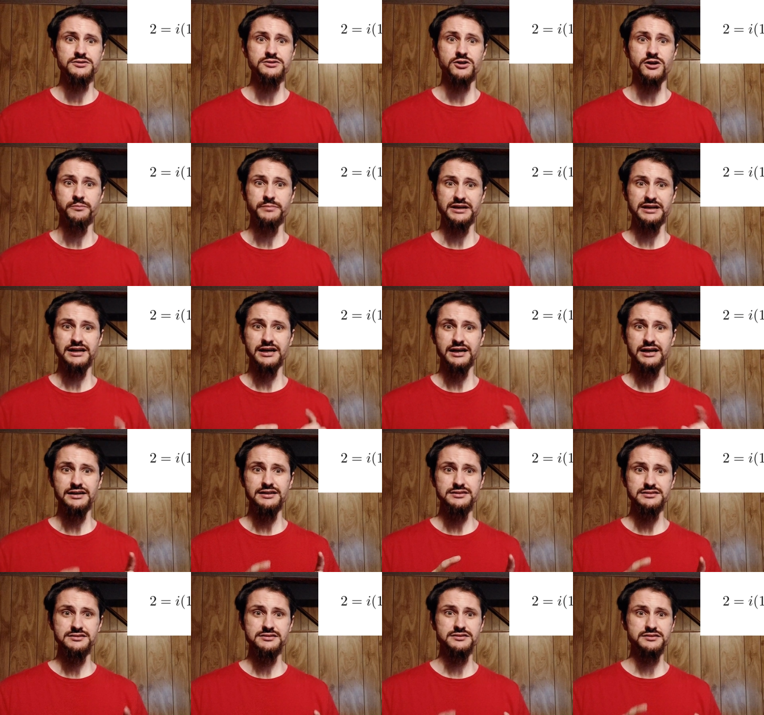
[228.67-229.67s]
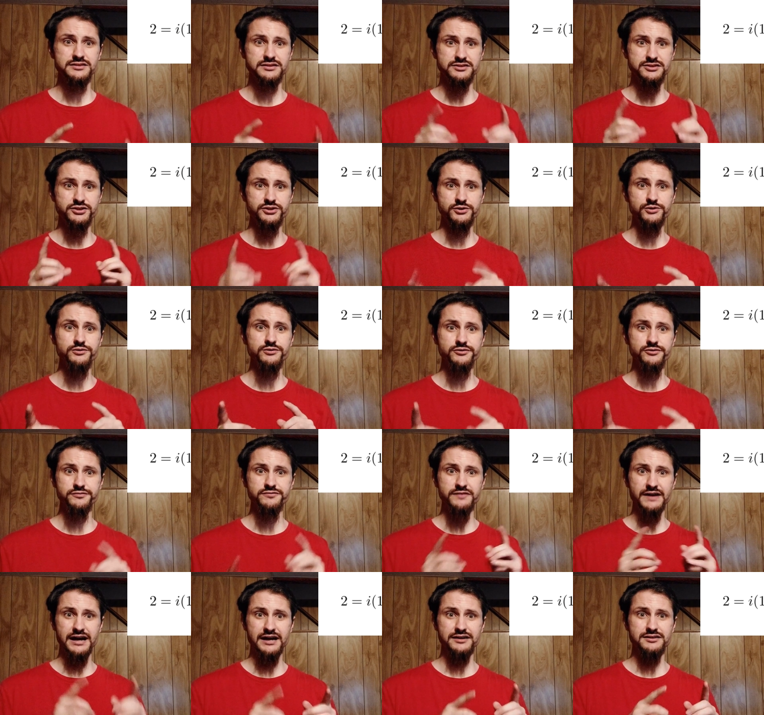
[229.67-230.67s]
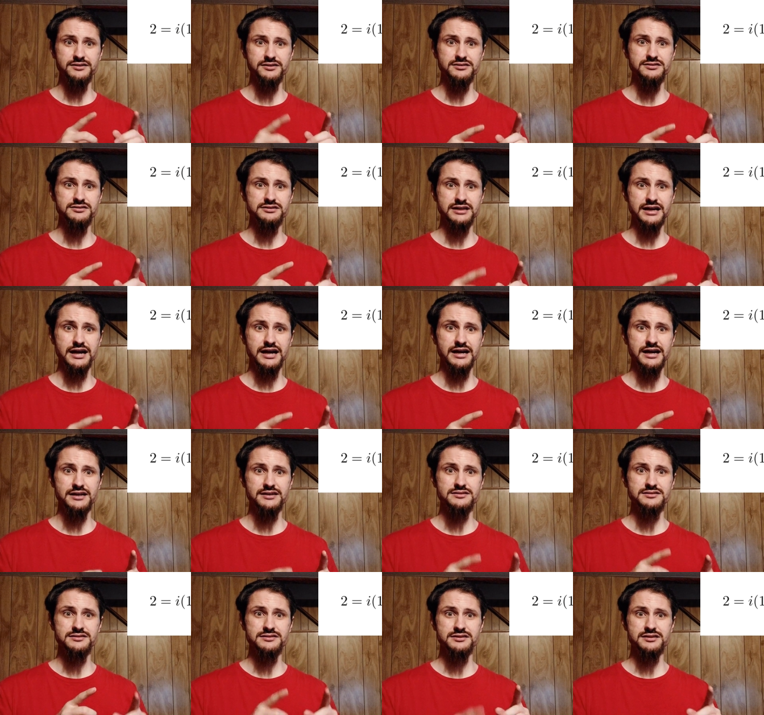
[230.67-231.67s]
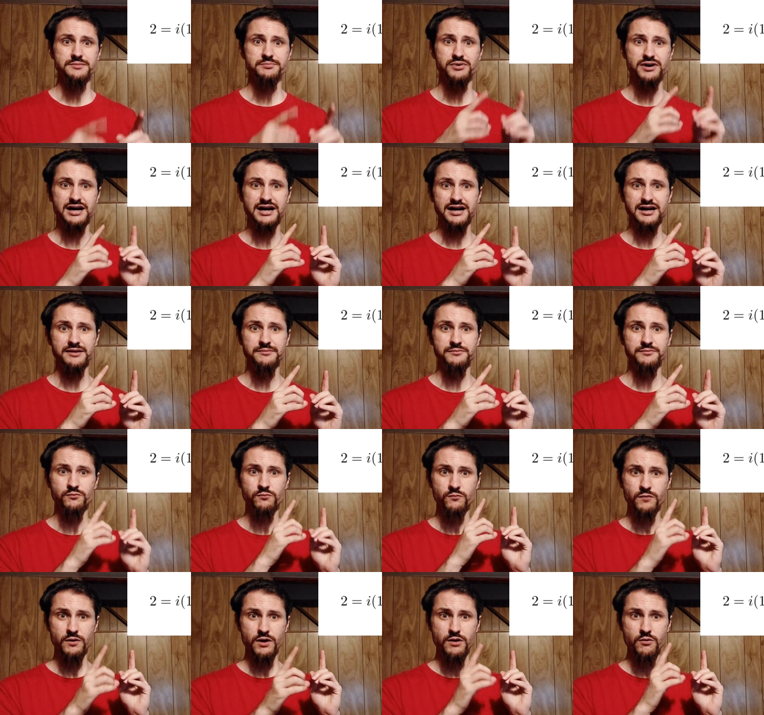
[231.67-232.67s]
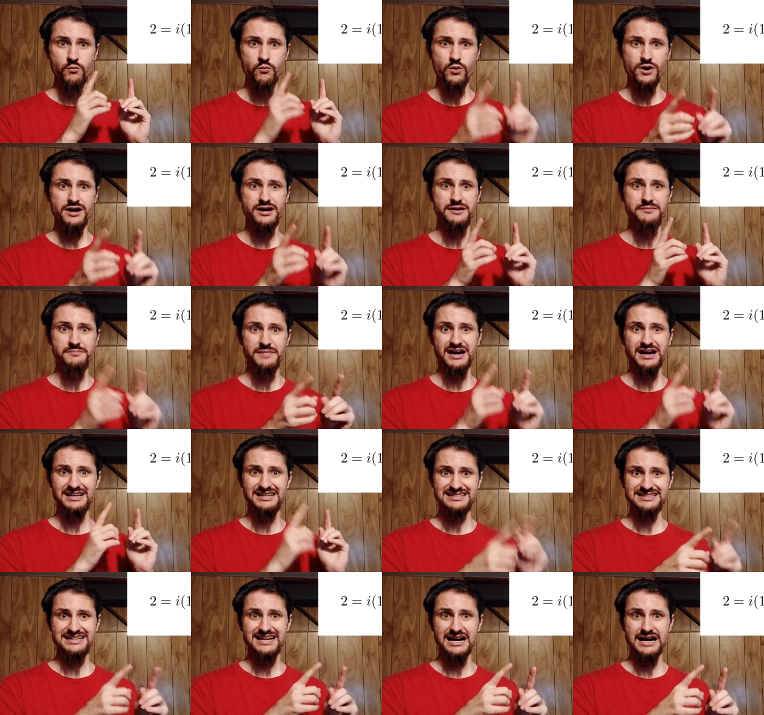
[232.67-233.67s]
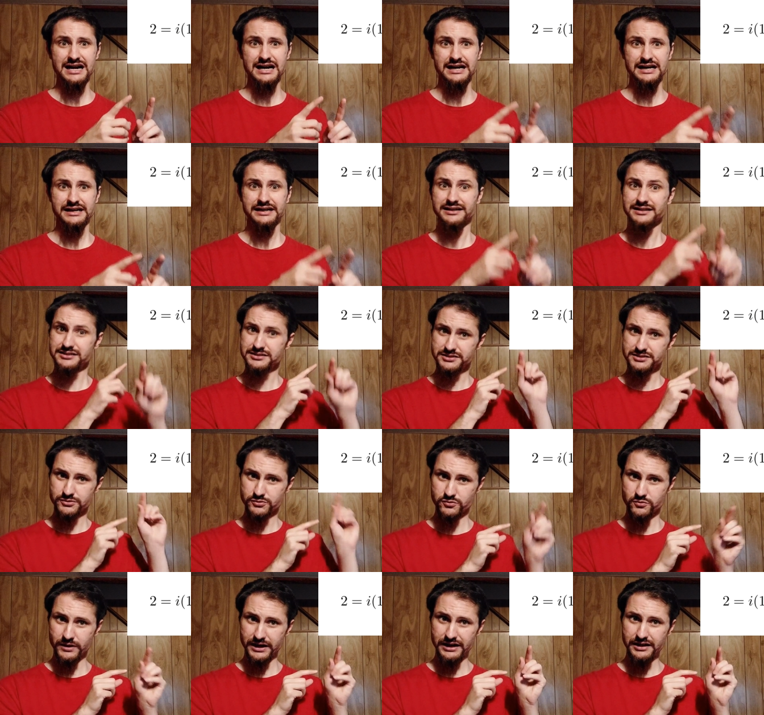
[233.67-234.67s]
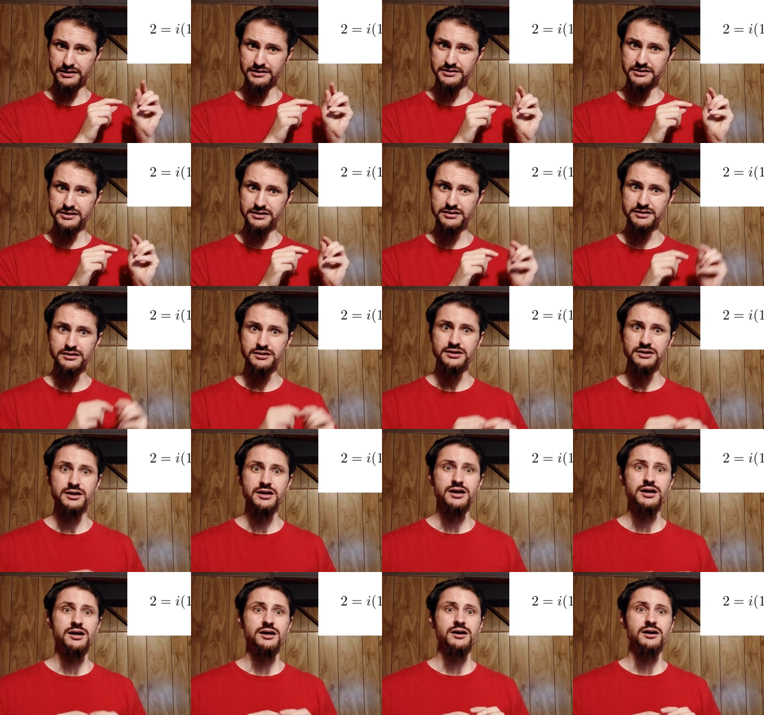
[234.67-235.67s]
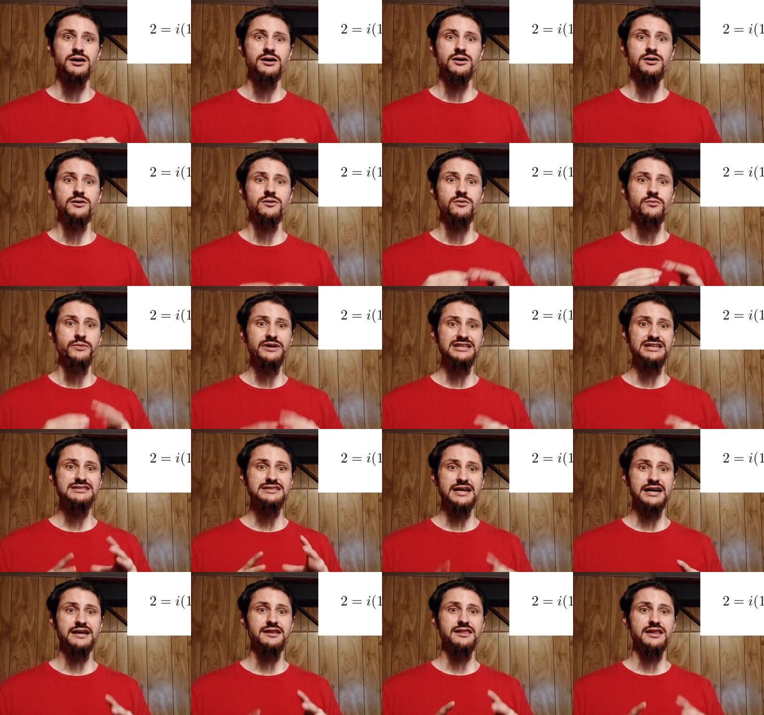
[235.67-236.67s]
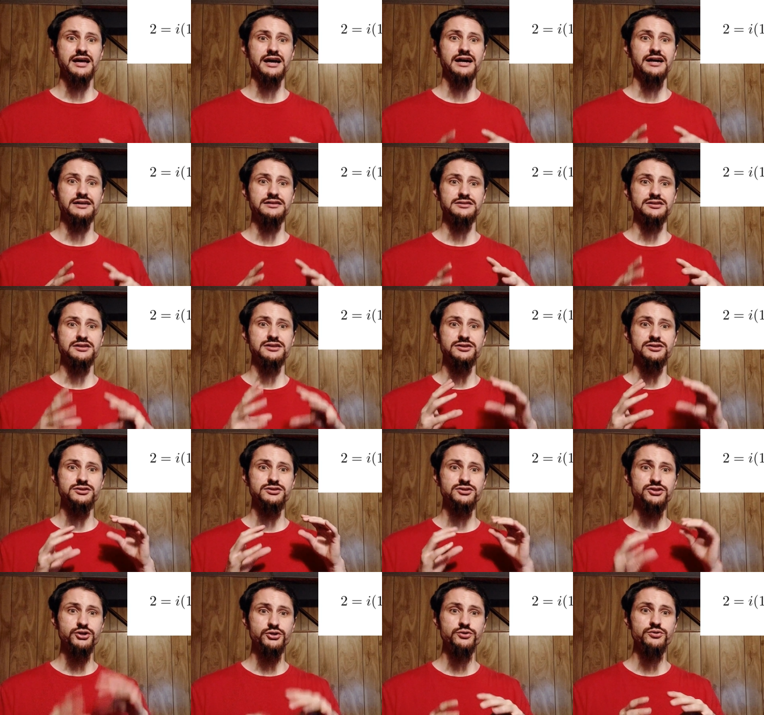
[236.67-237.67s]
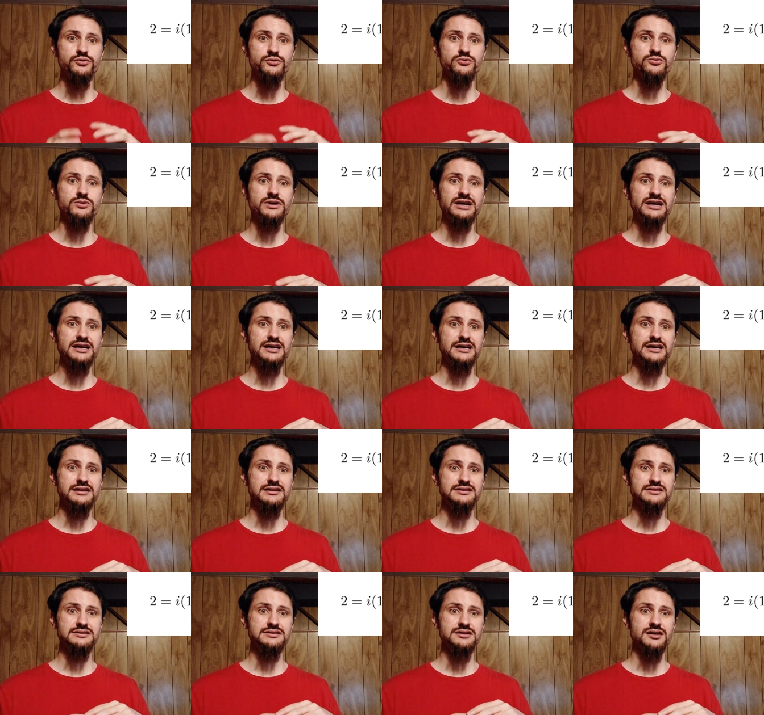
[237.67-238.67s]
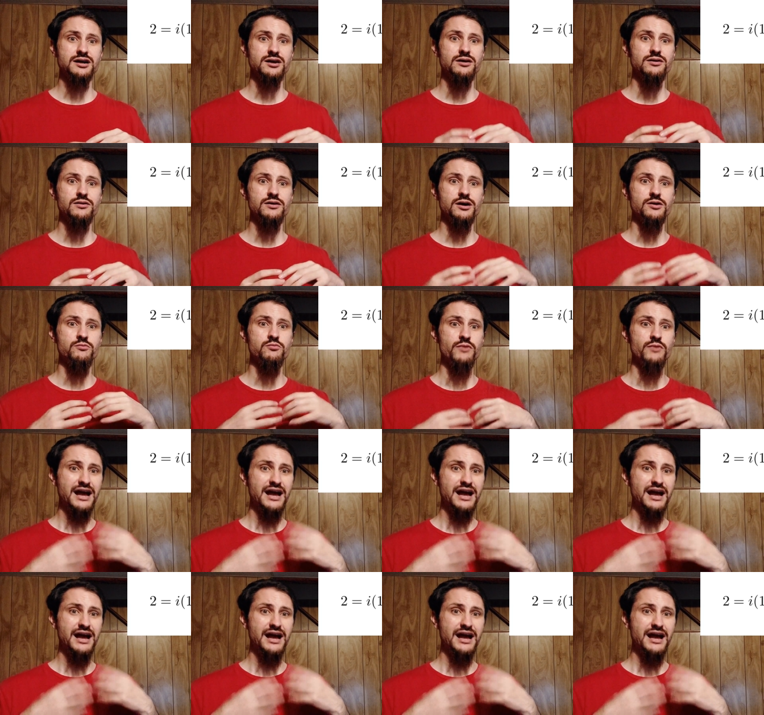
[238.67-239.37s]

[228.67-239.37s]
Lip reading: So because 2 factors as the prime 1 minus I squared, we say that 2 is a